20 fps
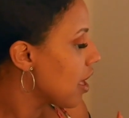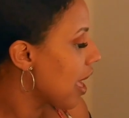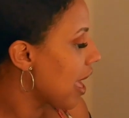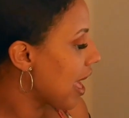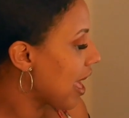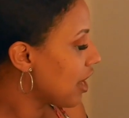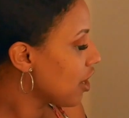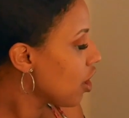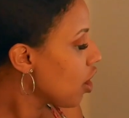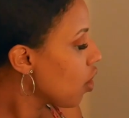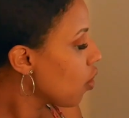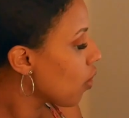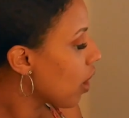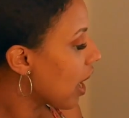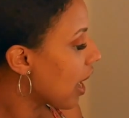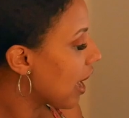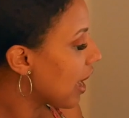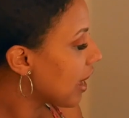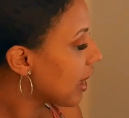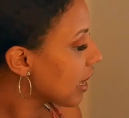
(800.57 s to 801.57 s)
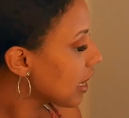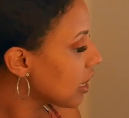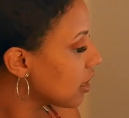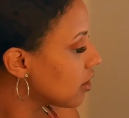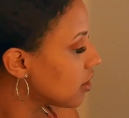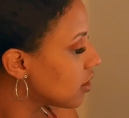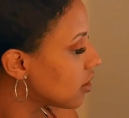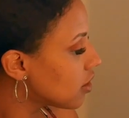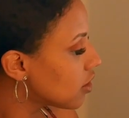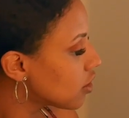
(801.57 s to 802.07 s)
NOI,
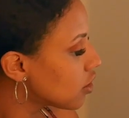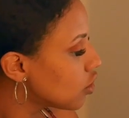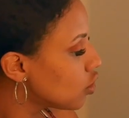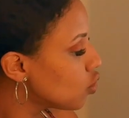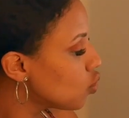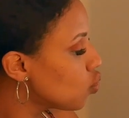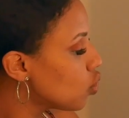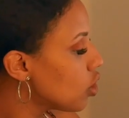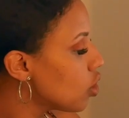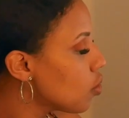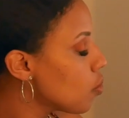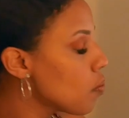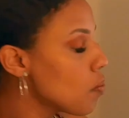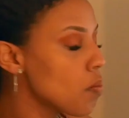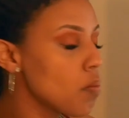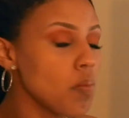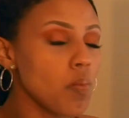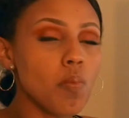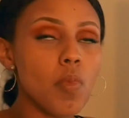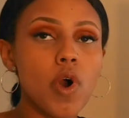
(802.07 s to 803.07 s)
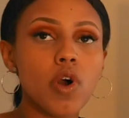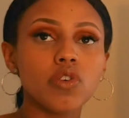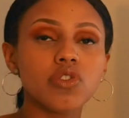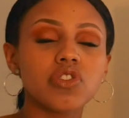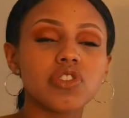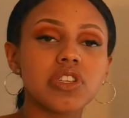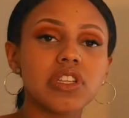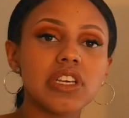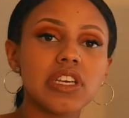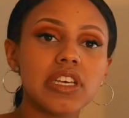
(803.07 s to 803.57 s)
you will
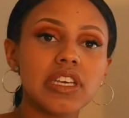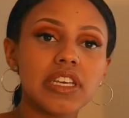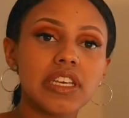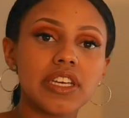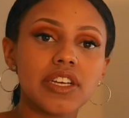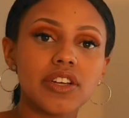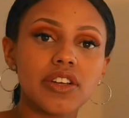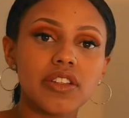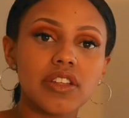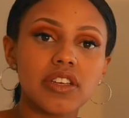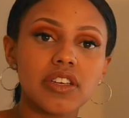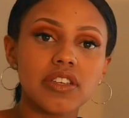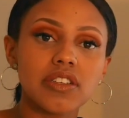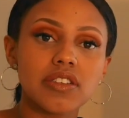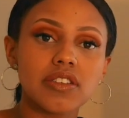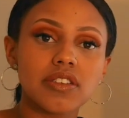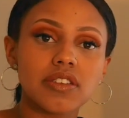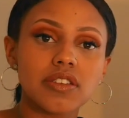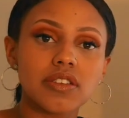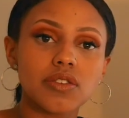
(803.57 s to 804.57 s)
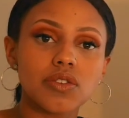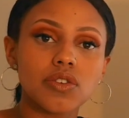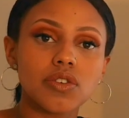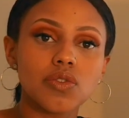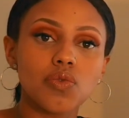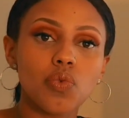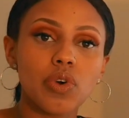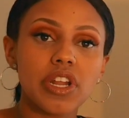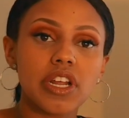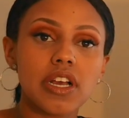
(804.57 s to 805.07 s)
mostly hear this
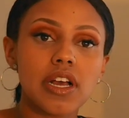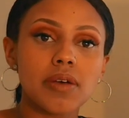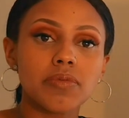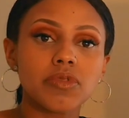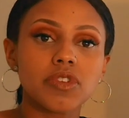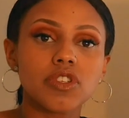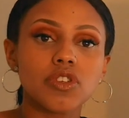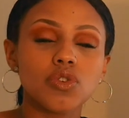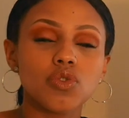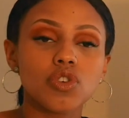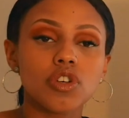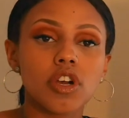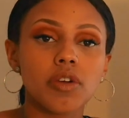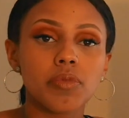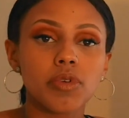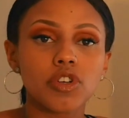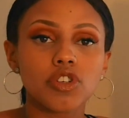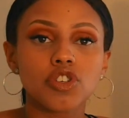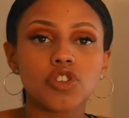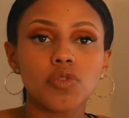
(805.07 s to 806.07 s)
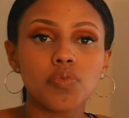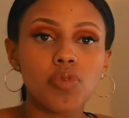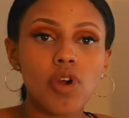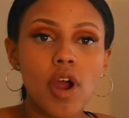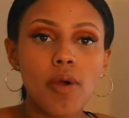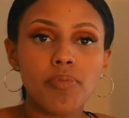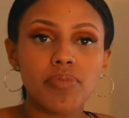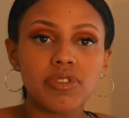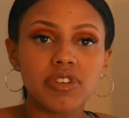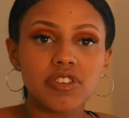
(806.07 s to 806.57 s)
when it comes to commercial
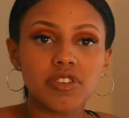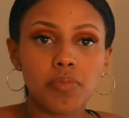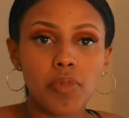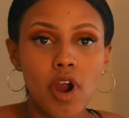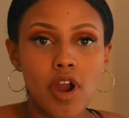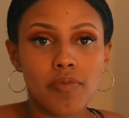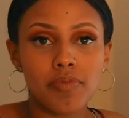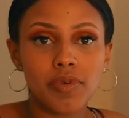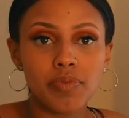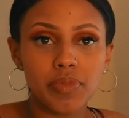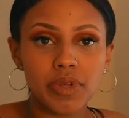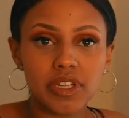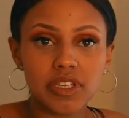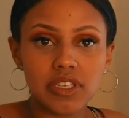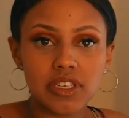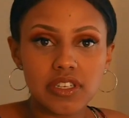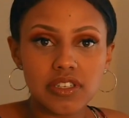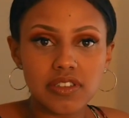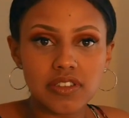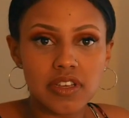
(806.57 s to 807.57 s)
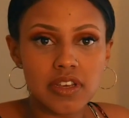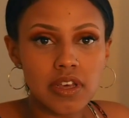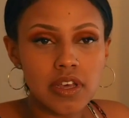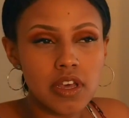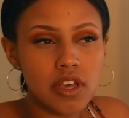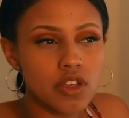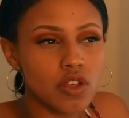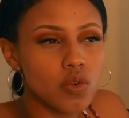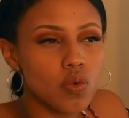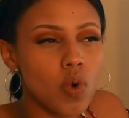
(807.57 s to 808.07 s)
properties, apartment buildings.
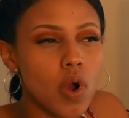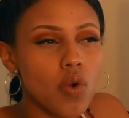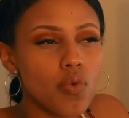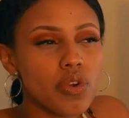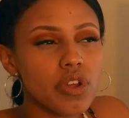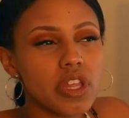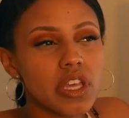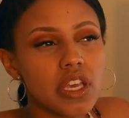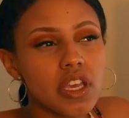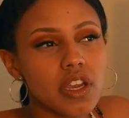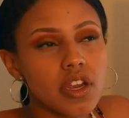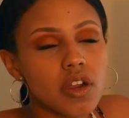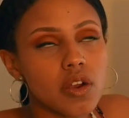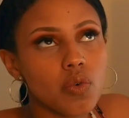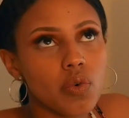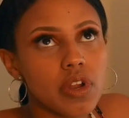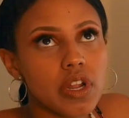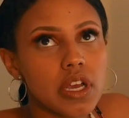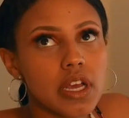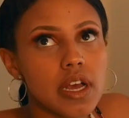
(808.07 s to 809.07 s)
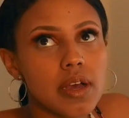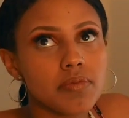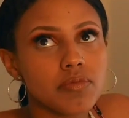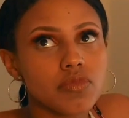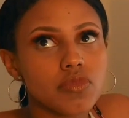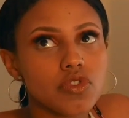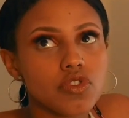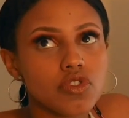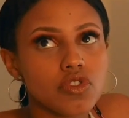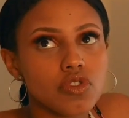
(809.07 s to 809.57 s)
You won't really hear it when it
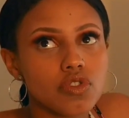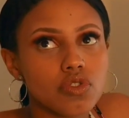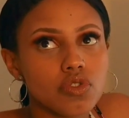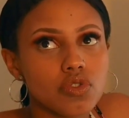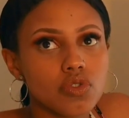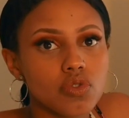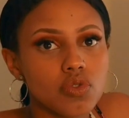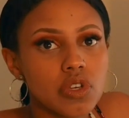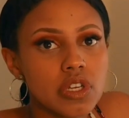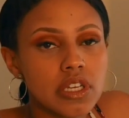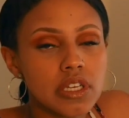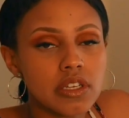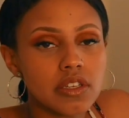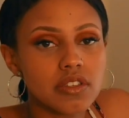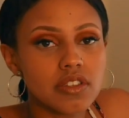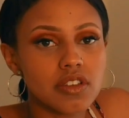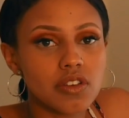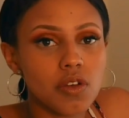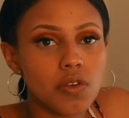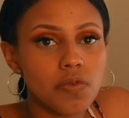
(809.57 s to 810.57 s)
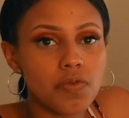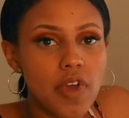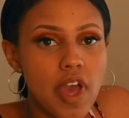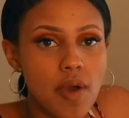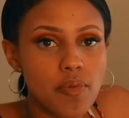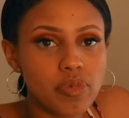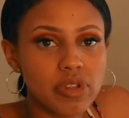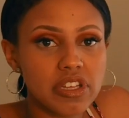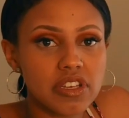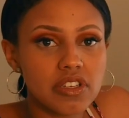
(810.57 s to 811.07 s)
comes to single
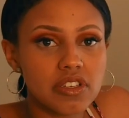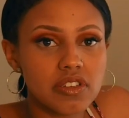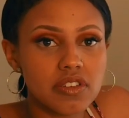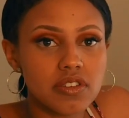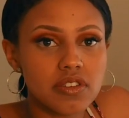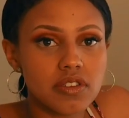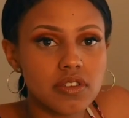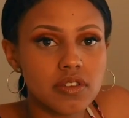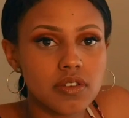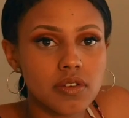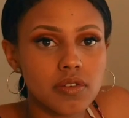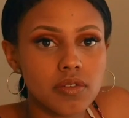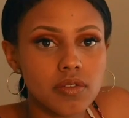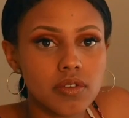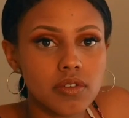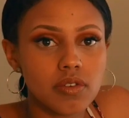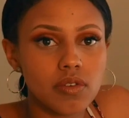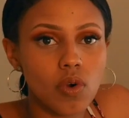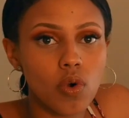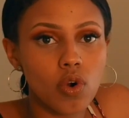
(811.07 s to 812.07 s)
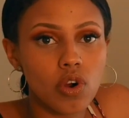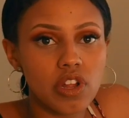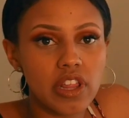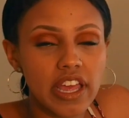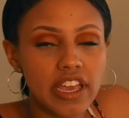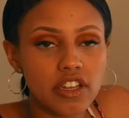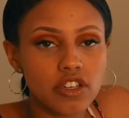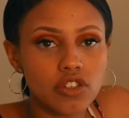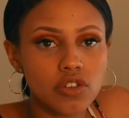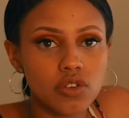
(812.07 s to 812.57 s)
families or
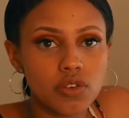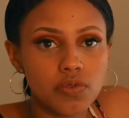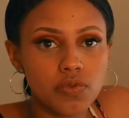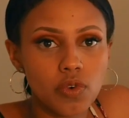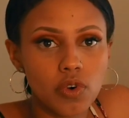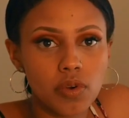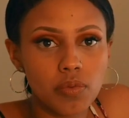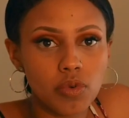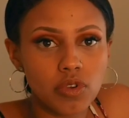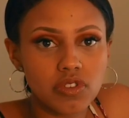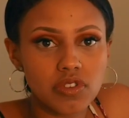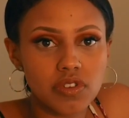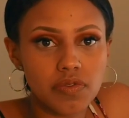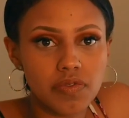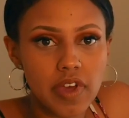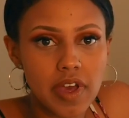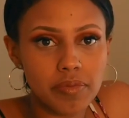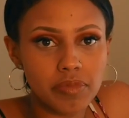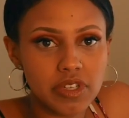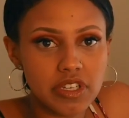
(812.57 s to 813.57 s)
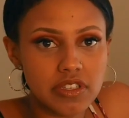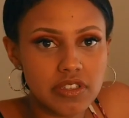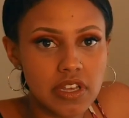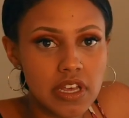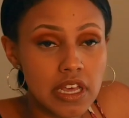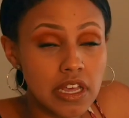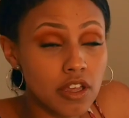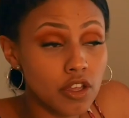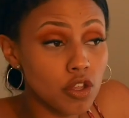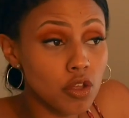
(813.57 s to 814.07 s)
like 2 to 4 multifamilies.
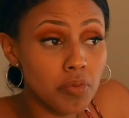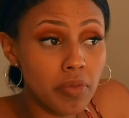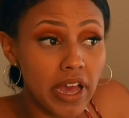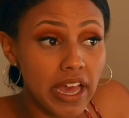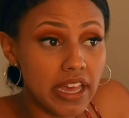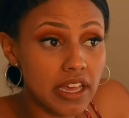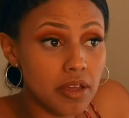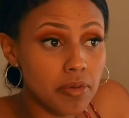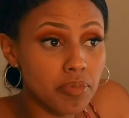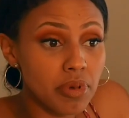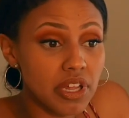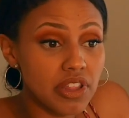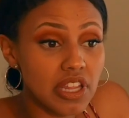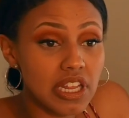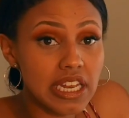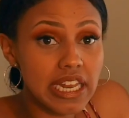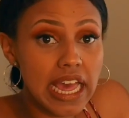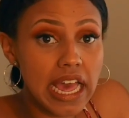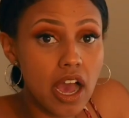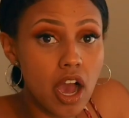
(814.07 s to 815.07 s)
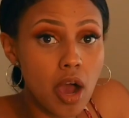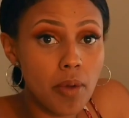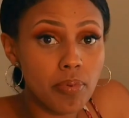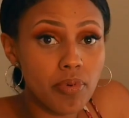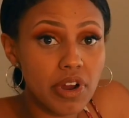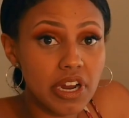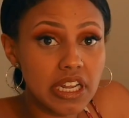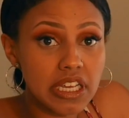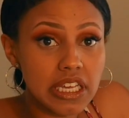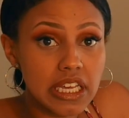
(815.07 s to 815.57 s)
You might, but the net
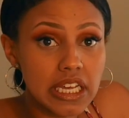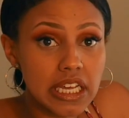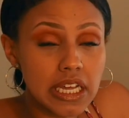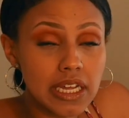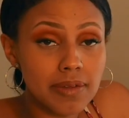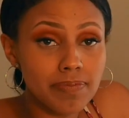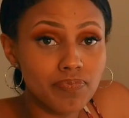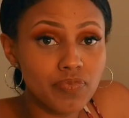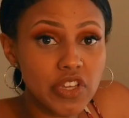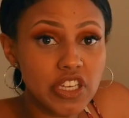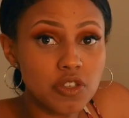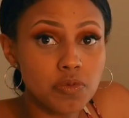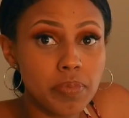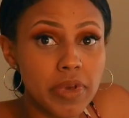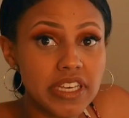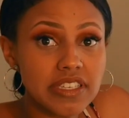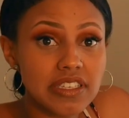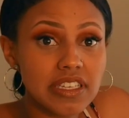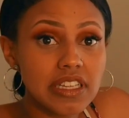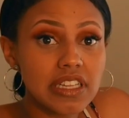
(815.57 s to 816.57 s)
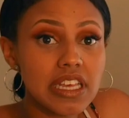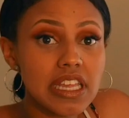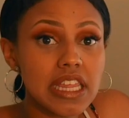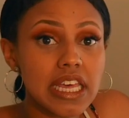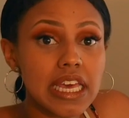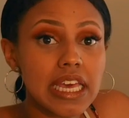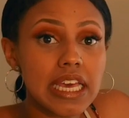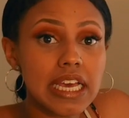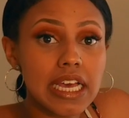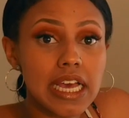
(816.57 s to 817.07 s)
operating income is basically
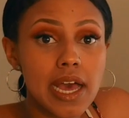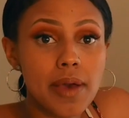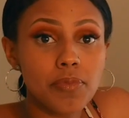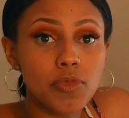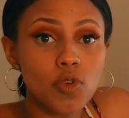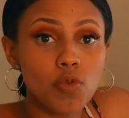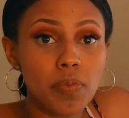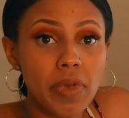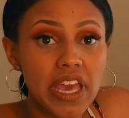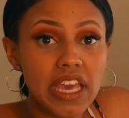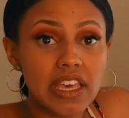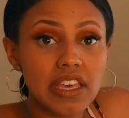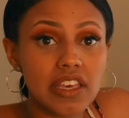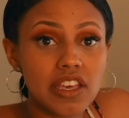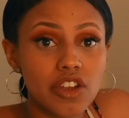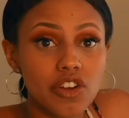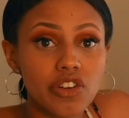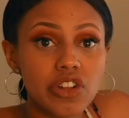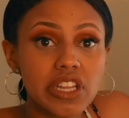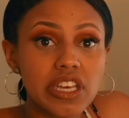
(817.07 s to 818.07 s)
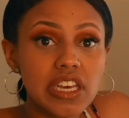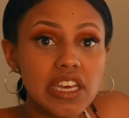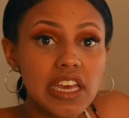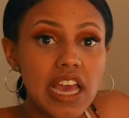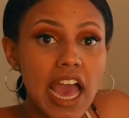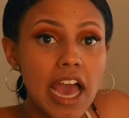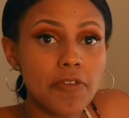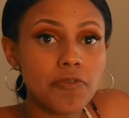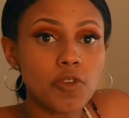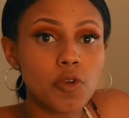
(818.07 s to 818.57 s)
the income you make yearly
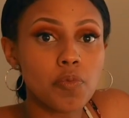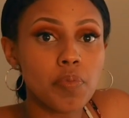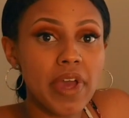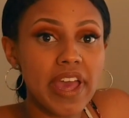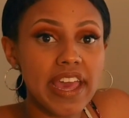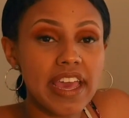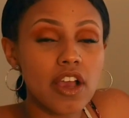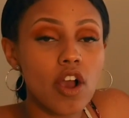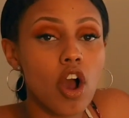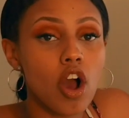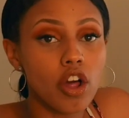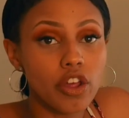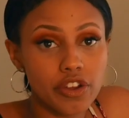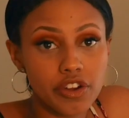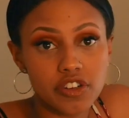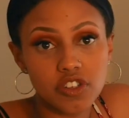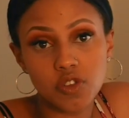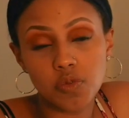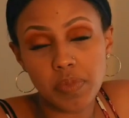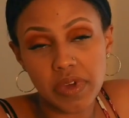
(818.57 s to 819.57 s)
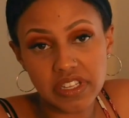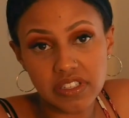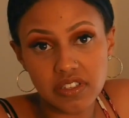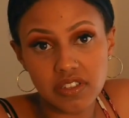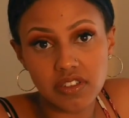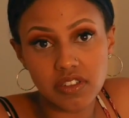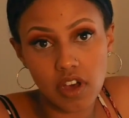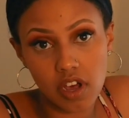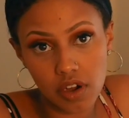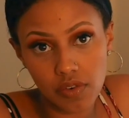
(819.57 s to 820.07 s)
after paying all your
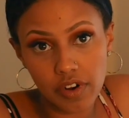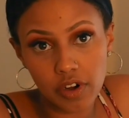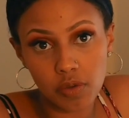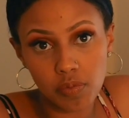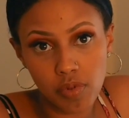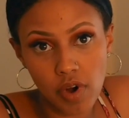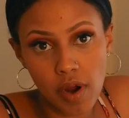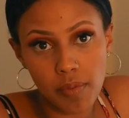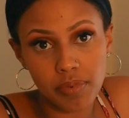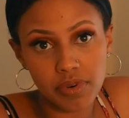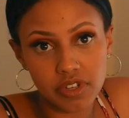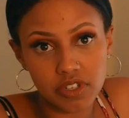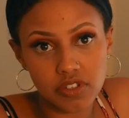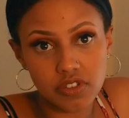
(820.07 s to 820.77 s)
expenses on a rental property.